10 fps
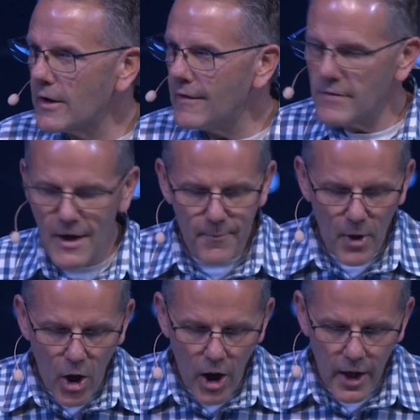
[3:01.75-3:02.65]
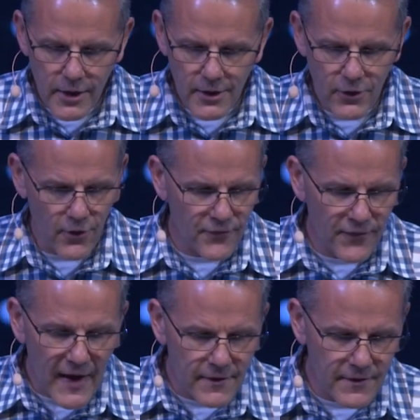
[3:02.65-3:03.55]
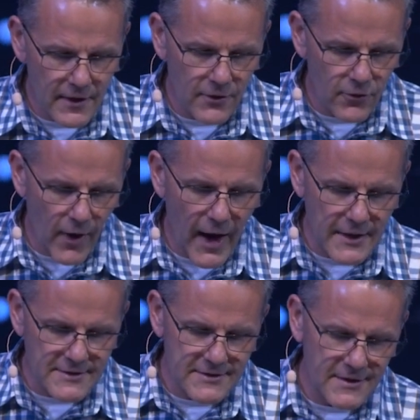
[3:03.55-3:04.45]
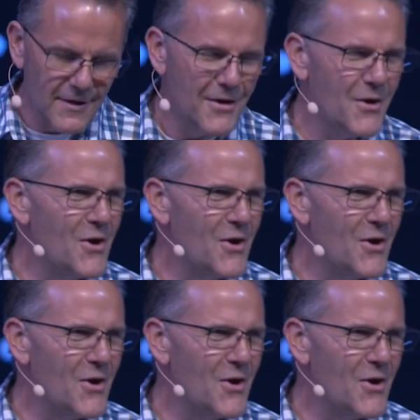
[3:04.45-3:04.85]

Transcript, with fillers: or giving up on your faith in Christ.